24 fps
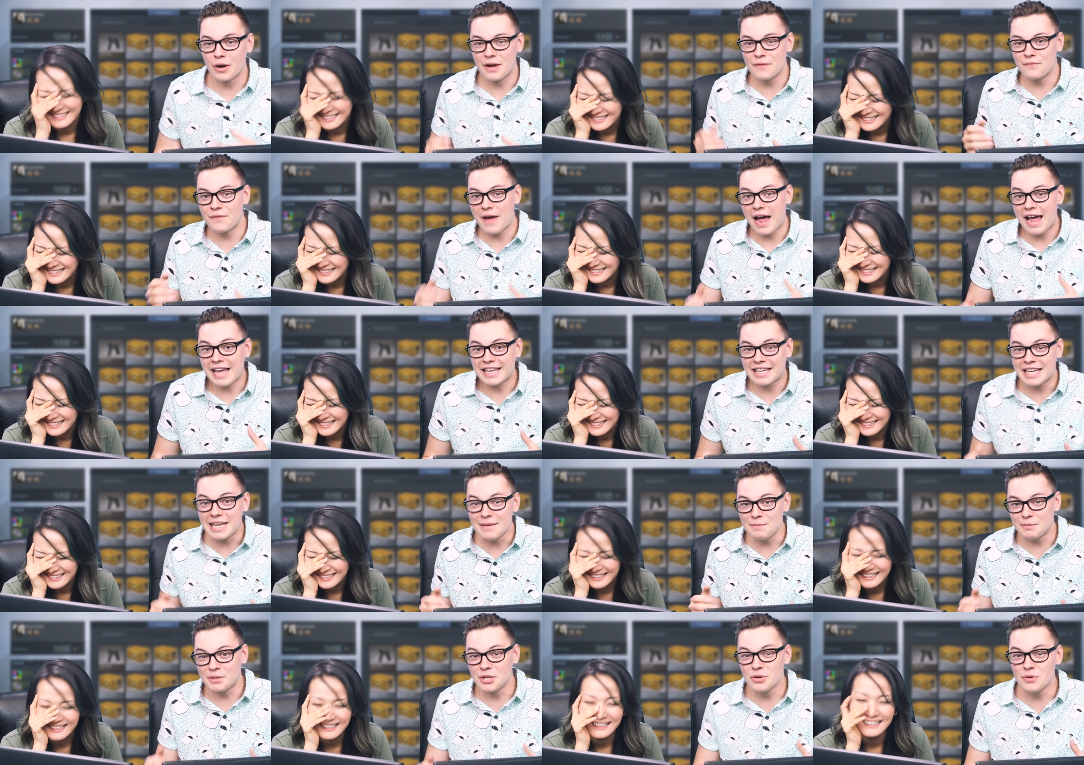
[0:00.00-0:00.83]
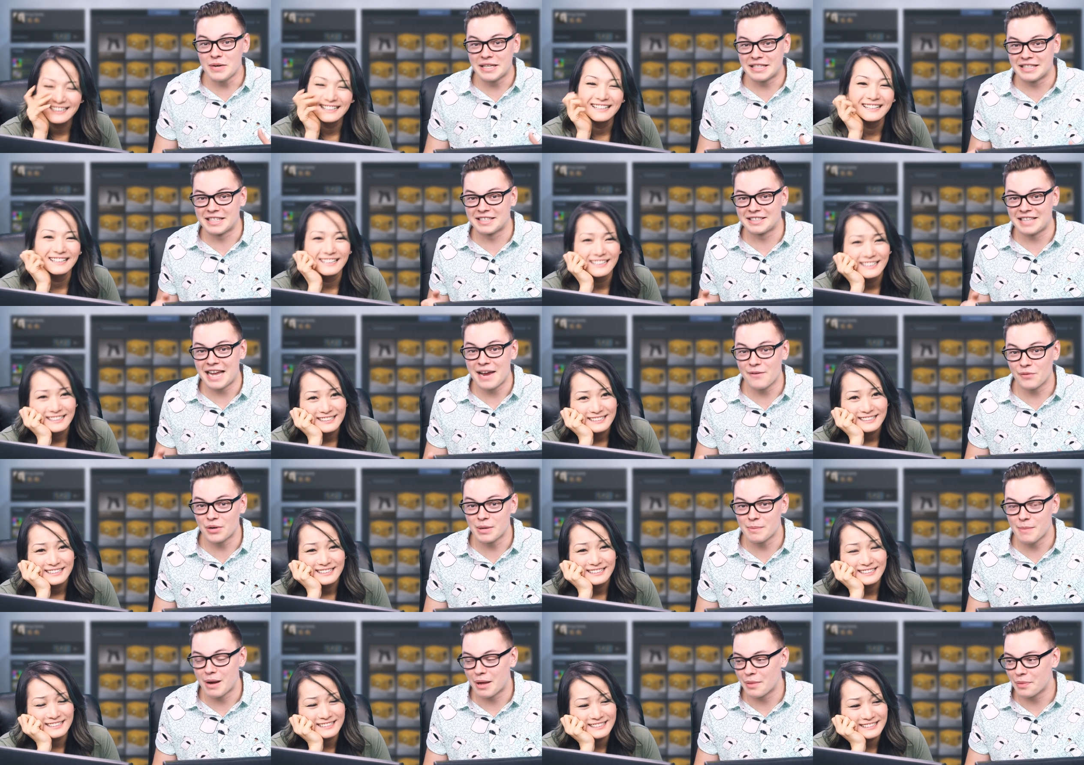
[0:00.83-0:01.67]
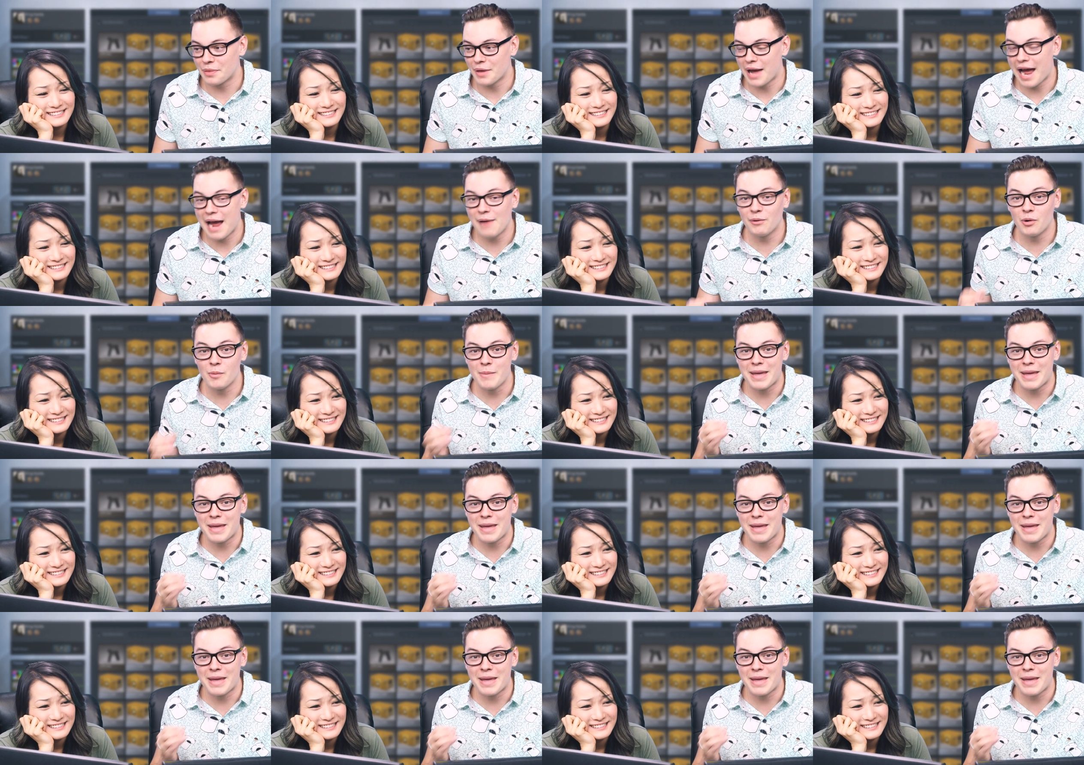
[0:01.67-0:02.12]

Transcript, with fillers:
Speaker 1: if I keep doing this every month, I will